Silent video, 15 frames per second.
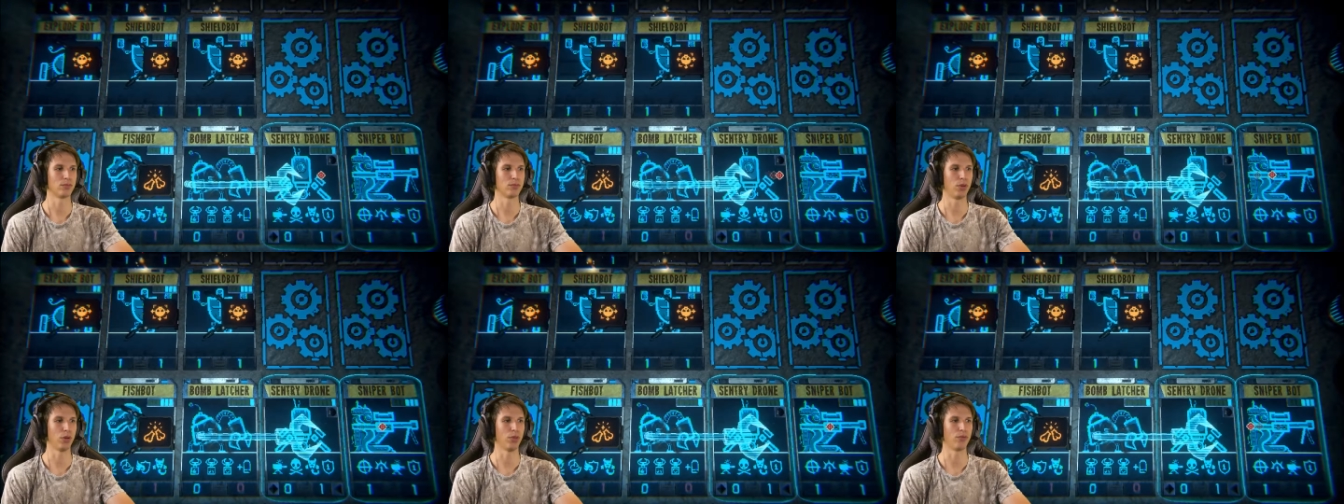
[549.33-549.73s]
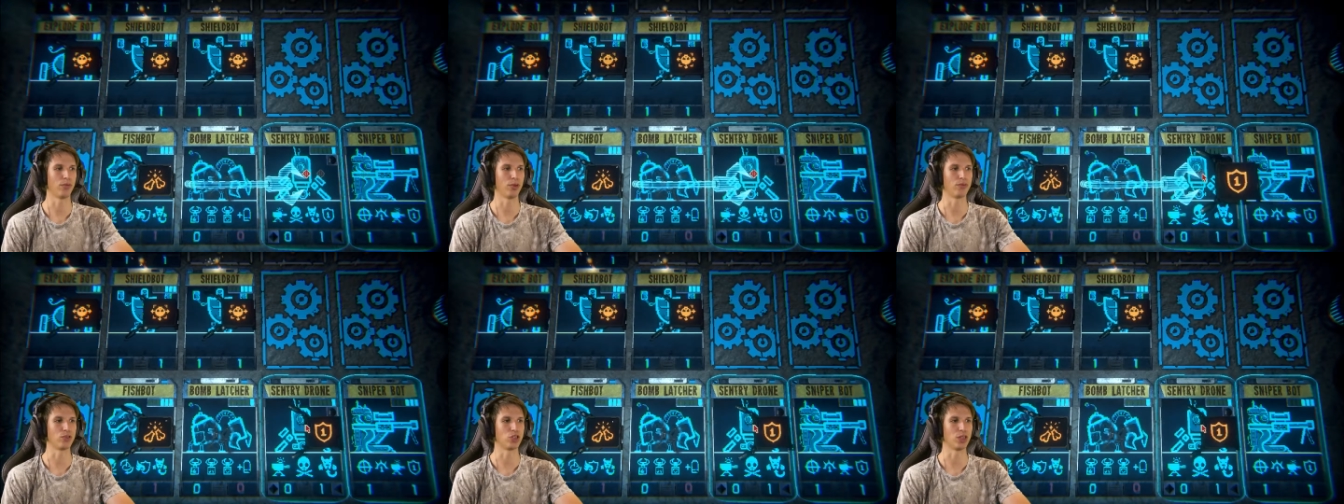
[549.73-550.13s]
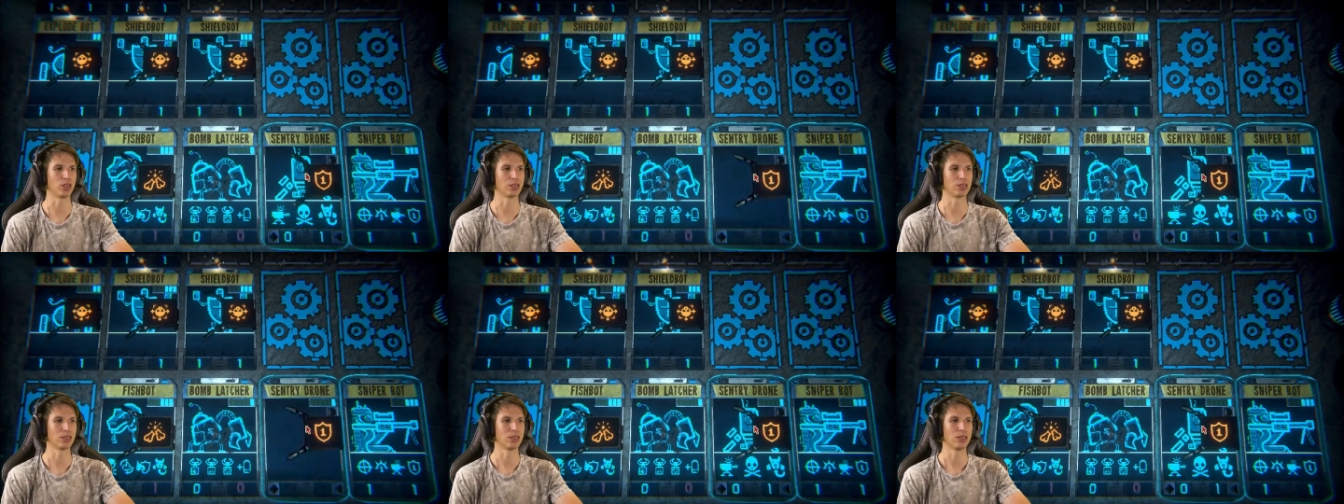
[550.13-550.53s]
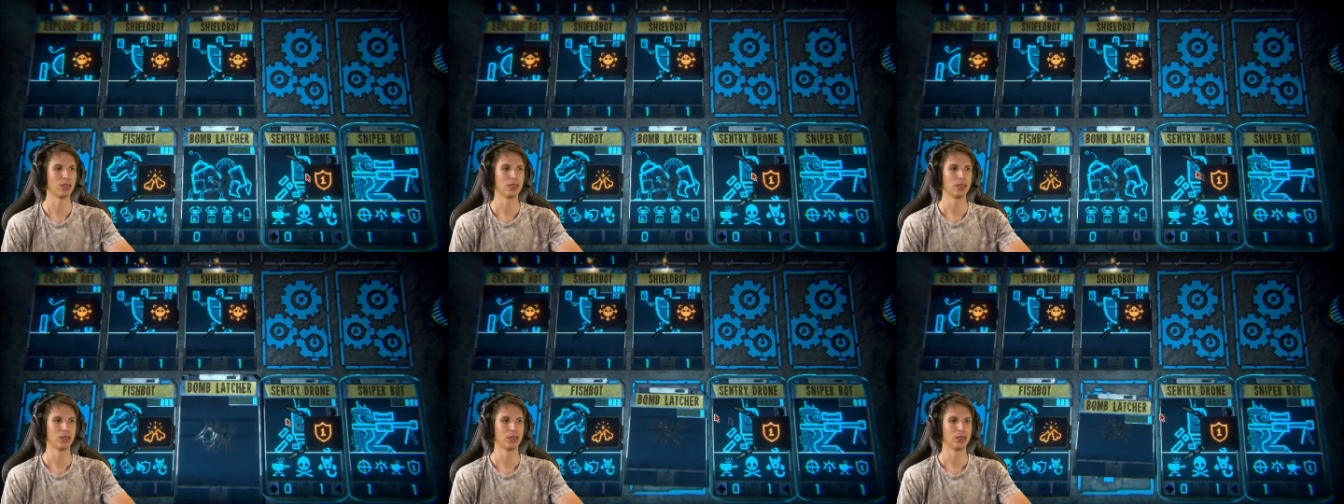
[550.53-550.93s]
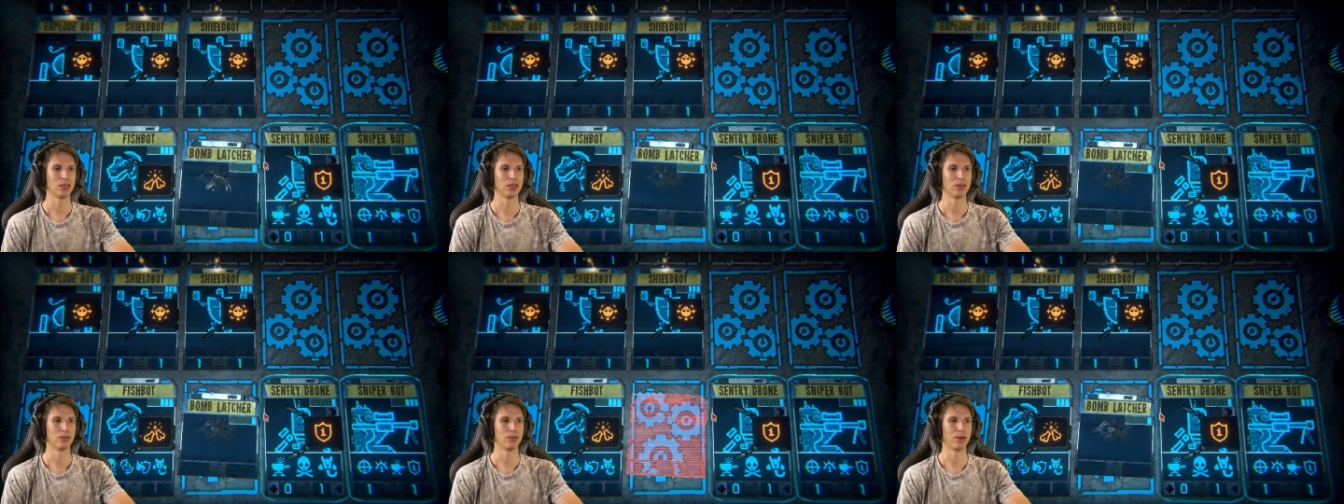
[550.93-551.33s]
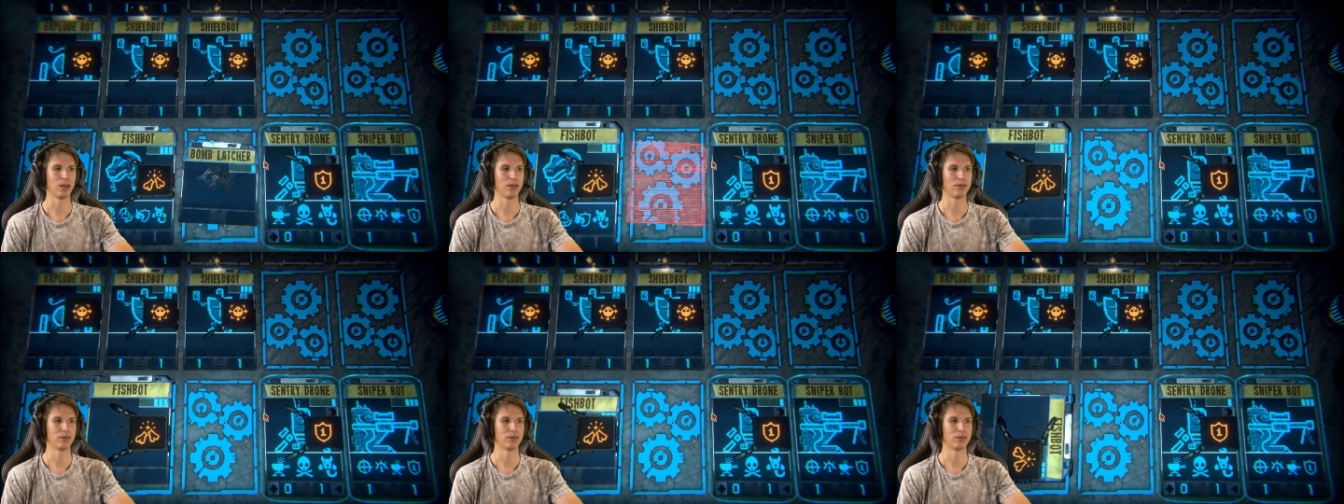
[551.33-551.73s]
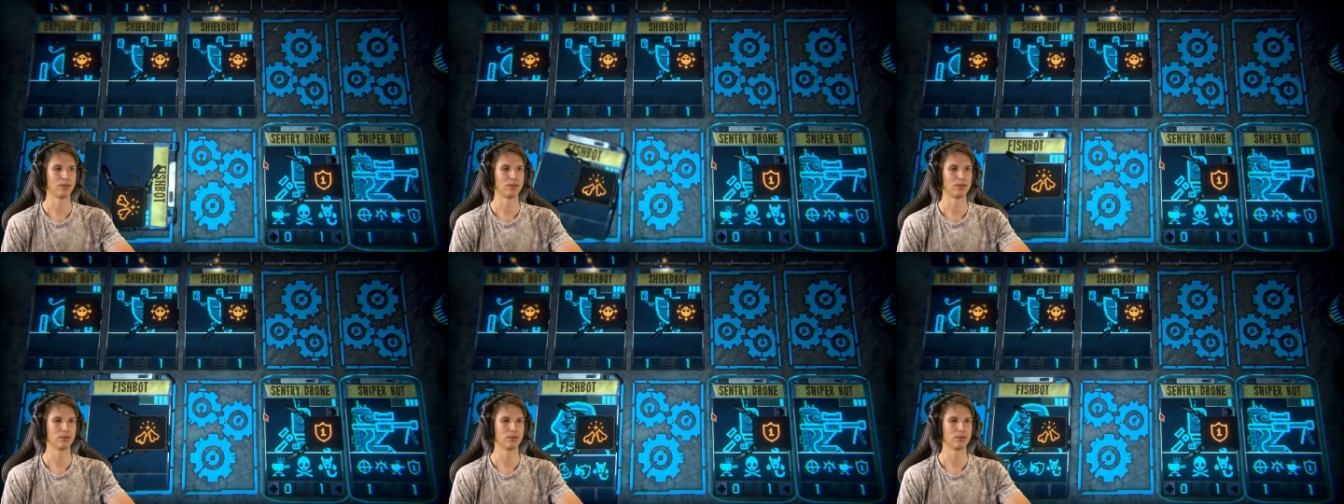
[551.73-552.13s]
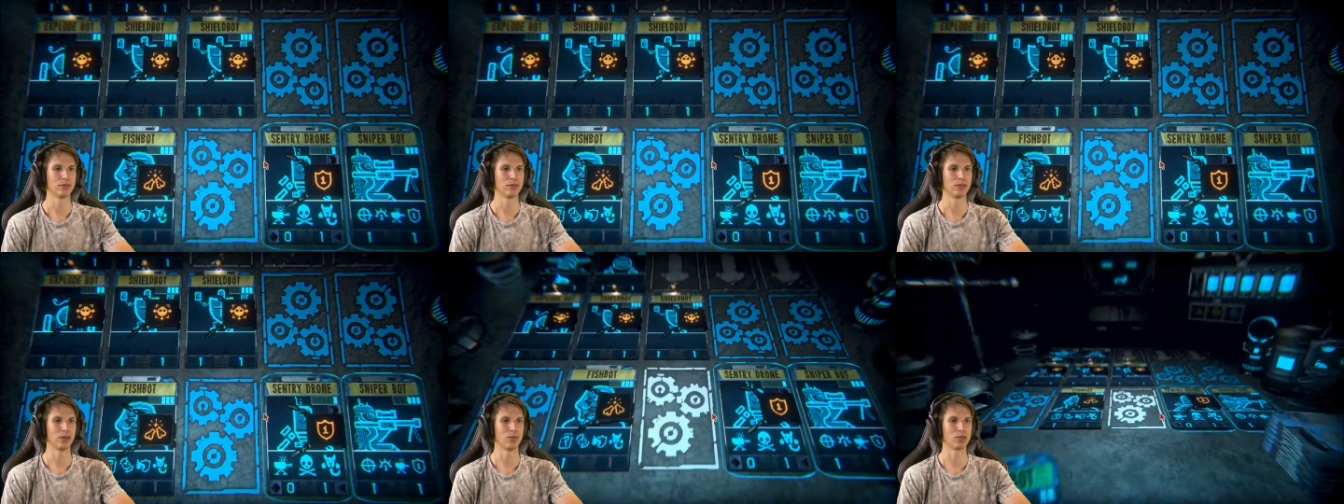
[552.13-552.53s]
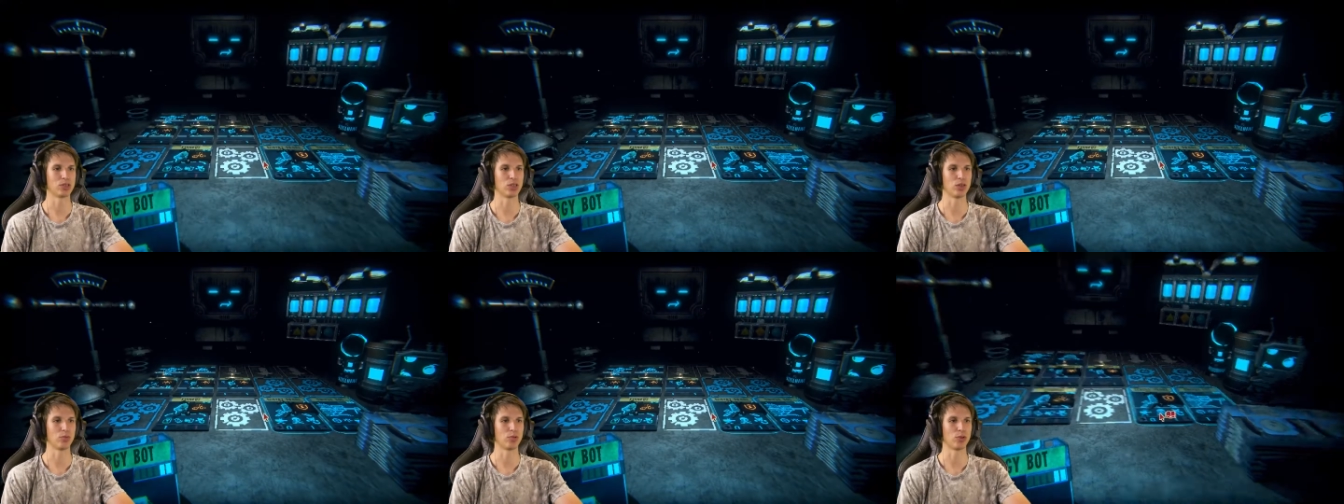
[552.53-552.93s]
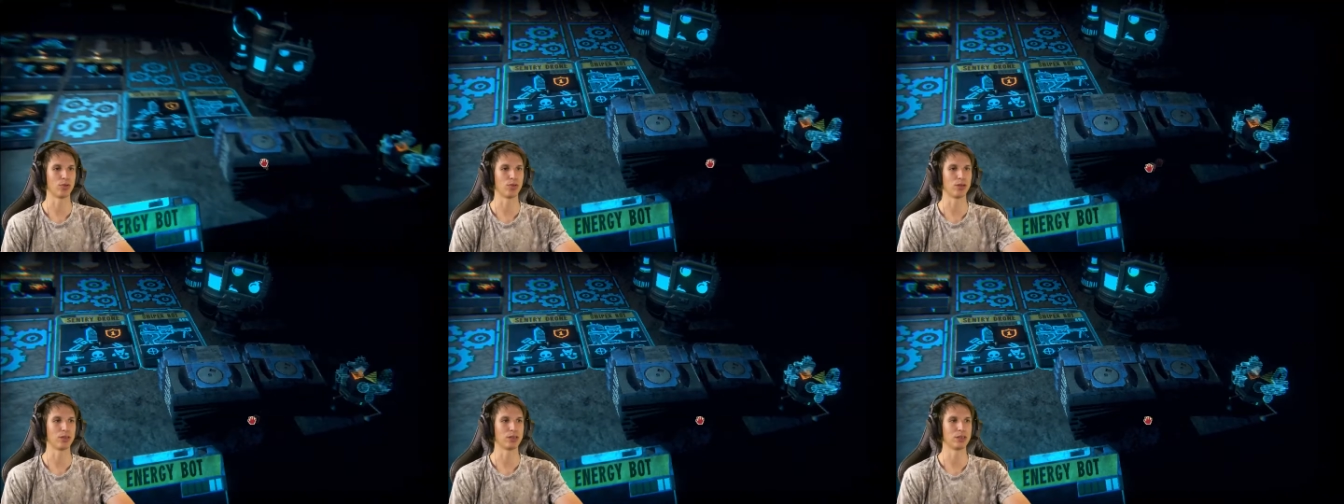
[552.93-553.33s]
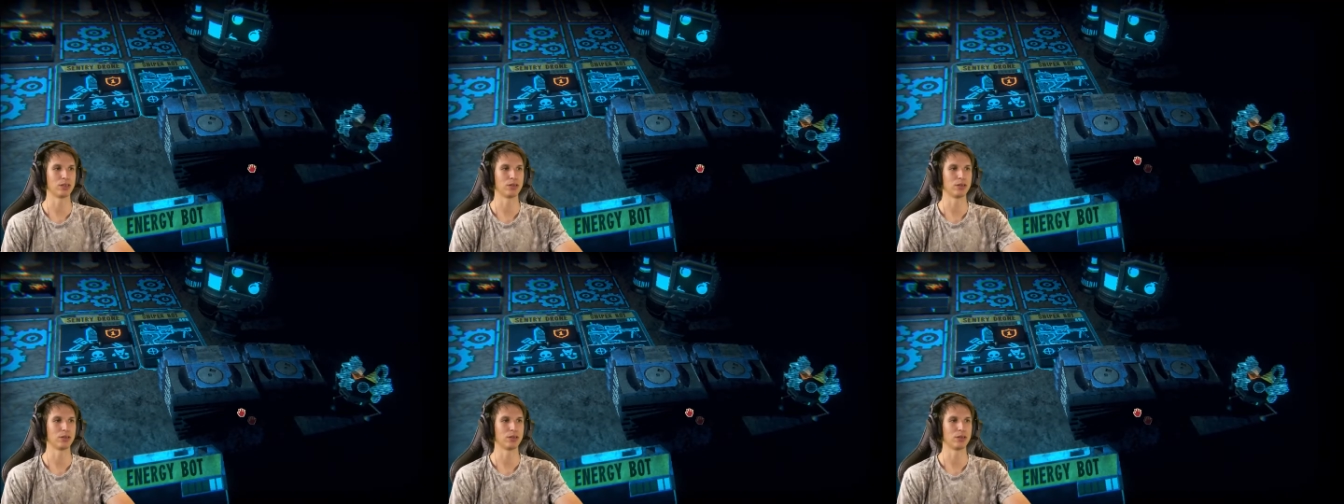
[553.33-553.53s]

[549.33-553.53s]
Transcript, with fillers: Both of you have shields. Well, that was not worth it.